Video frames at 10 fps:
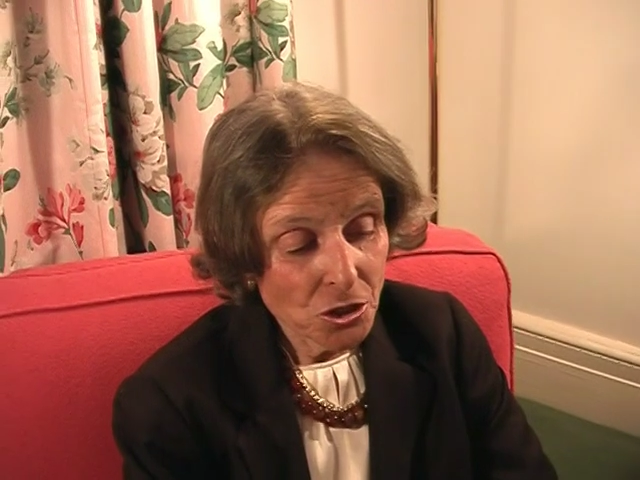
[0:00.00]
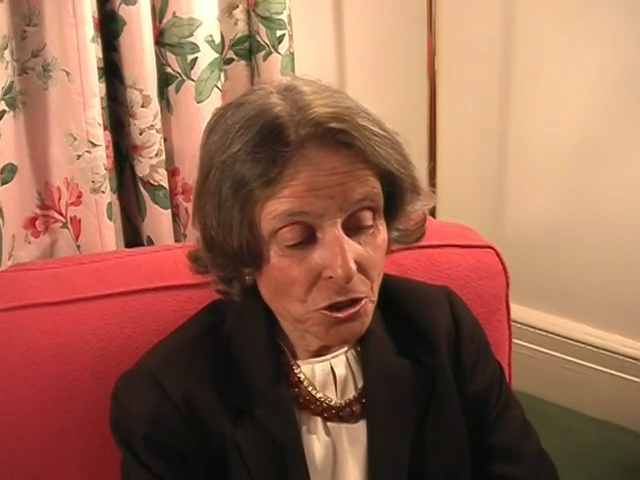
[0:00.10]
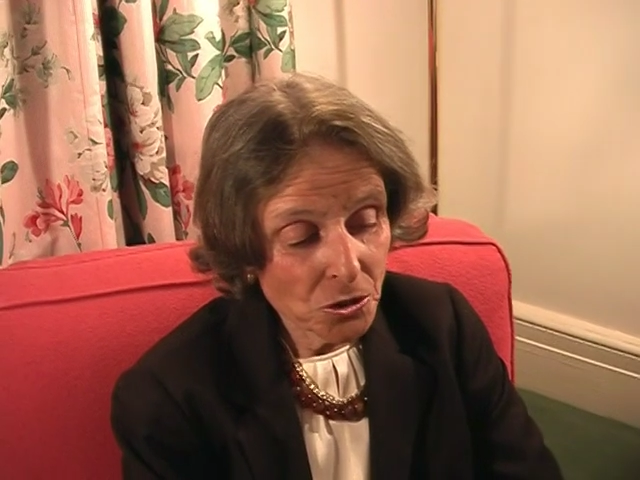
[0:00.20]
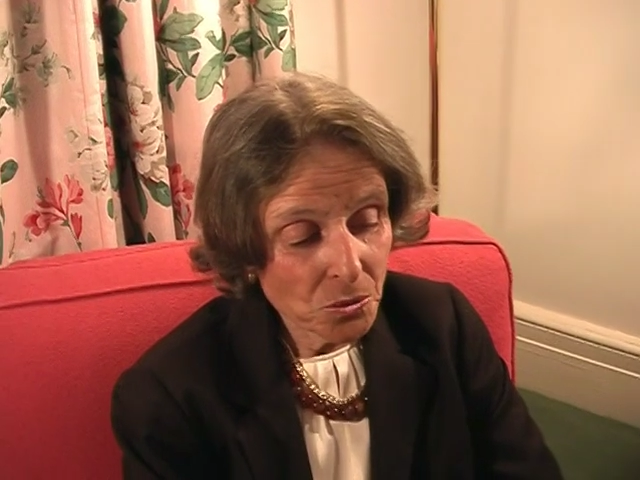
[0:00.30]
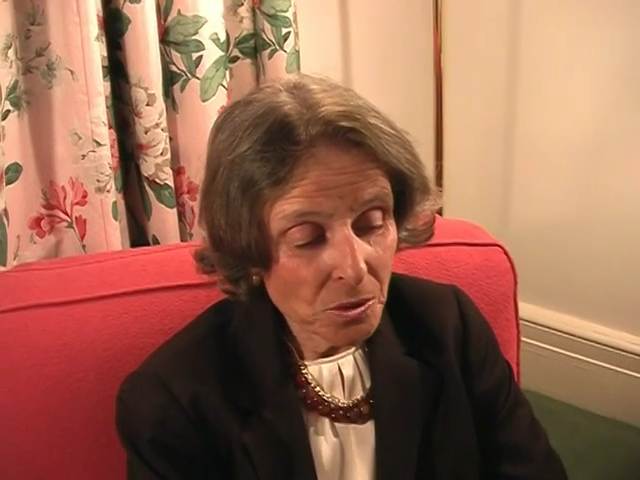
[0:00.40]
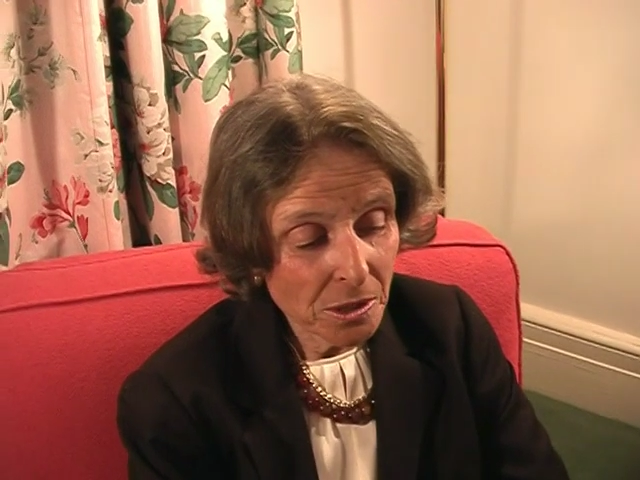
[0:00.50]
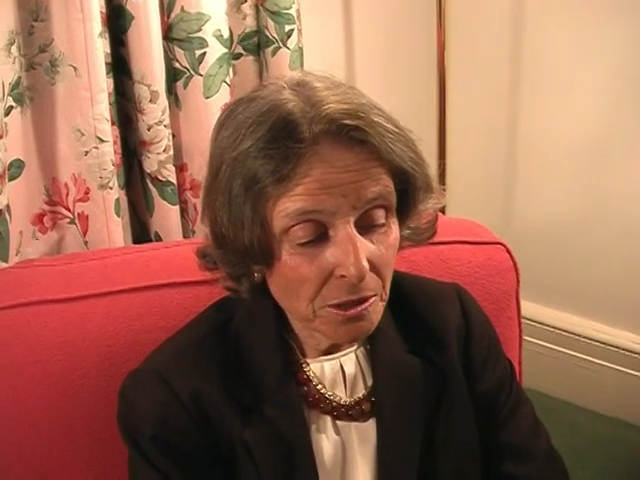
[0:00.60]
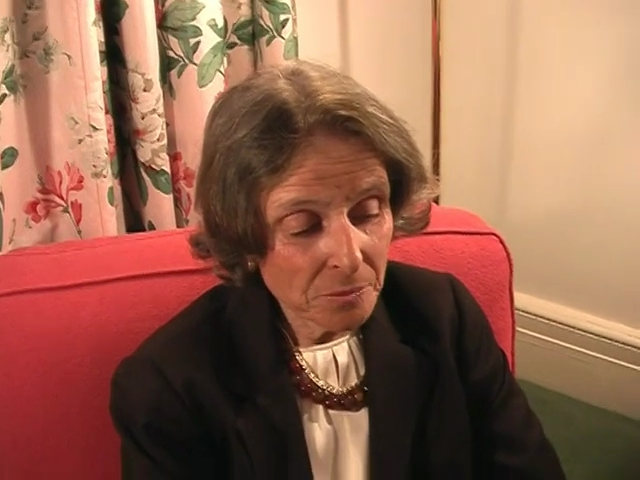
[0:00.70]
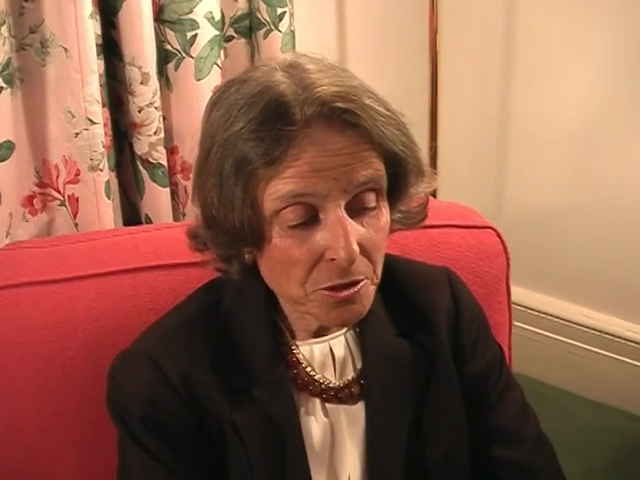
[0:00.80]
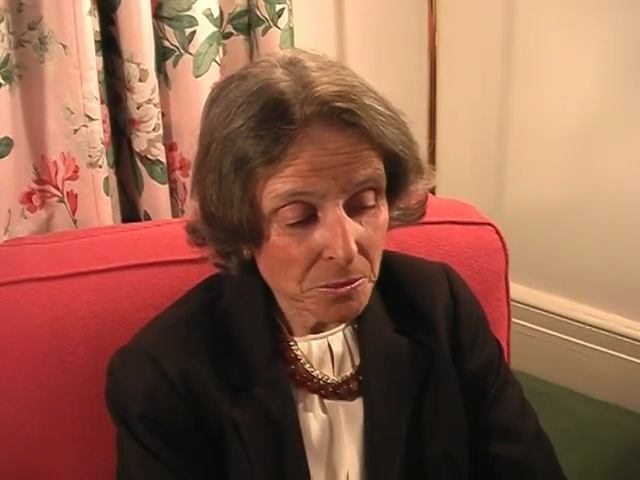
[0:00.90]
to
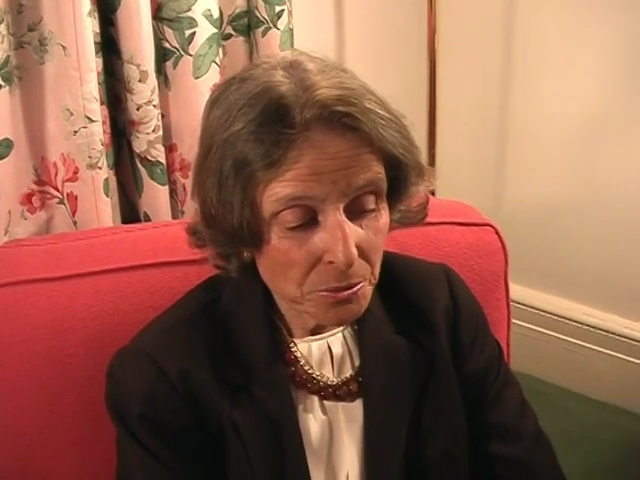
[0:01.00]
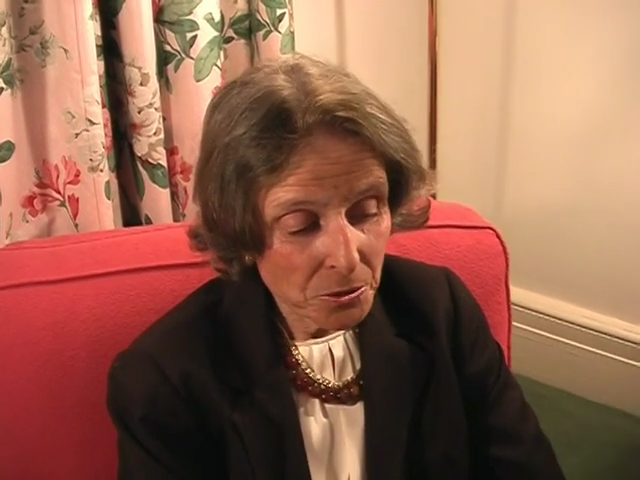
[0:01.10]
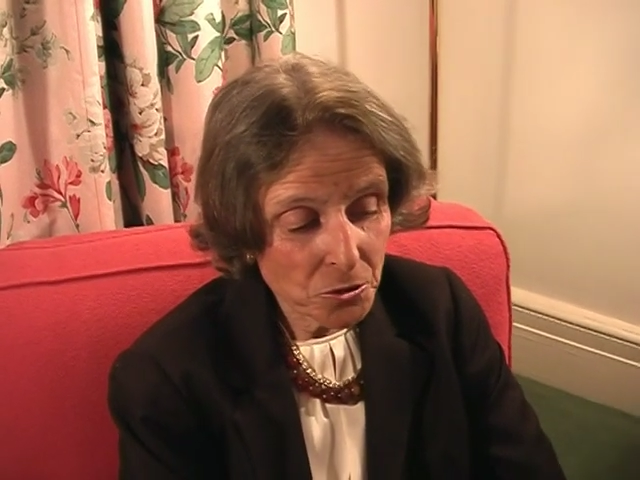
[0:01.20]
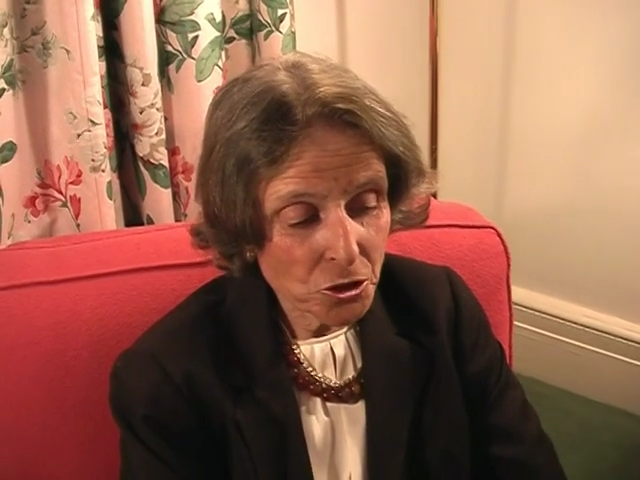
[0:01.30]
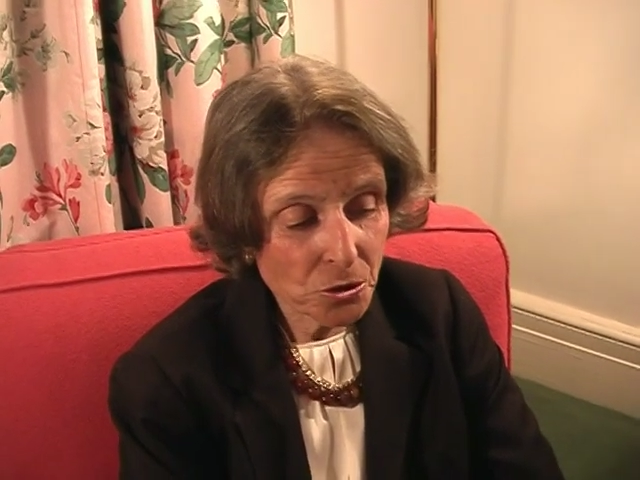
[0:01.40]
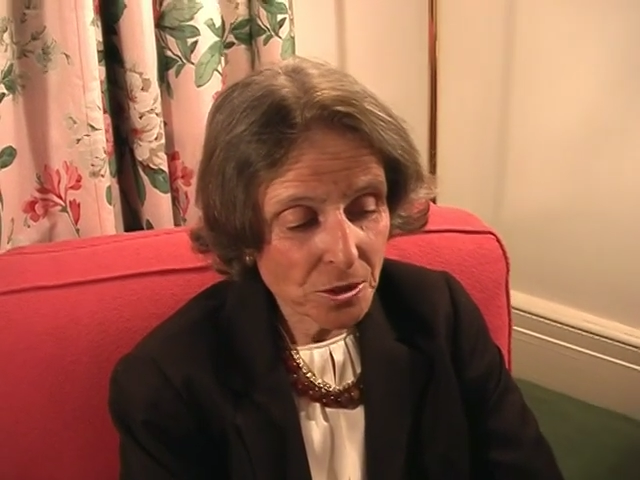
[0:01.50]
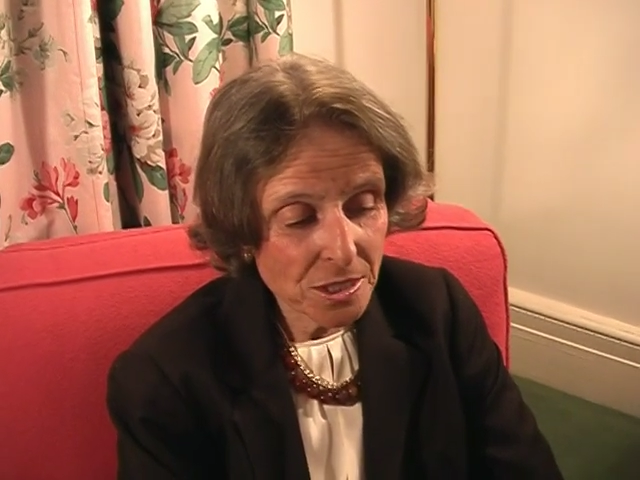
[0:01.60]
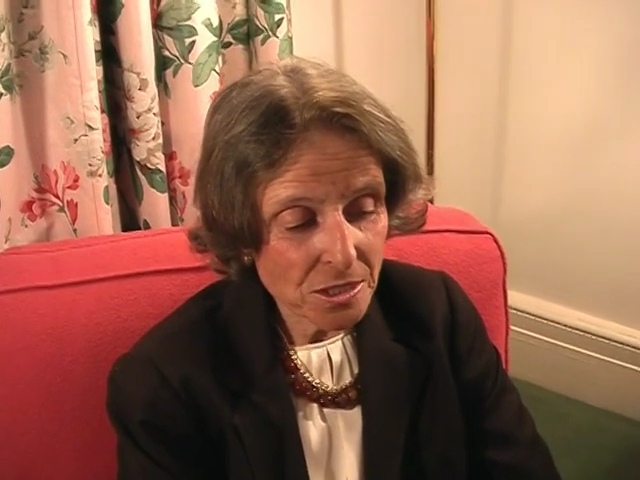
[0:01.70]
um, some pro-choice.